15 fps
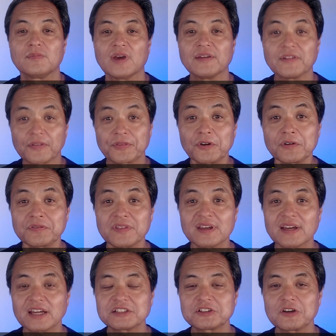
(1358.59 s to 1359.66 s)
And the third
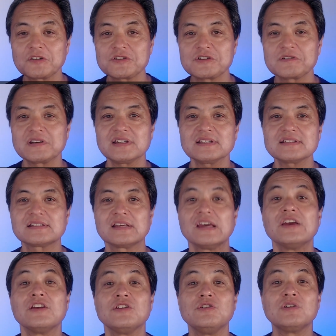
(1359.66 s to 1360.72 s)
thing I showed you is
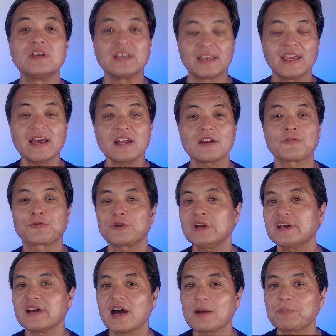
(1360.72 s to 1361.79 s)
you can get a free
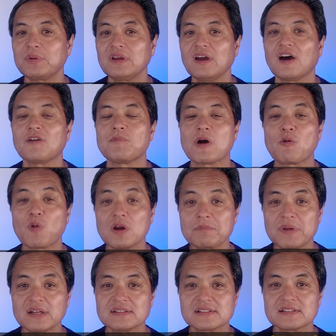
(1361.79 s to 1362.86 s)
copy of my
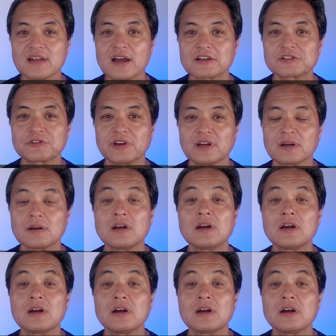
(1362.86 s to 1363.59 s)
one-button stock screener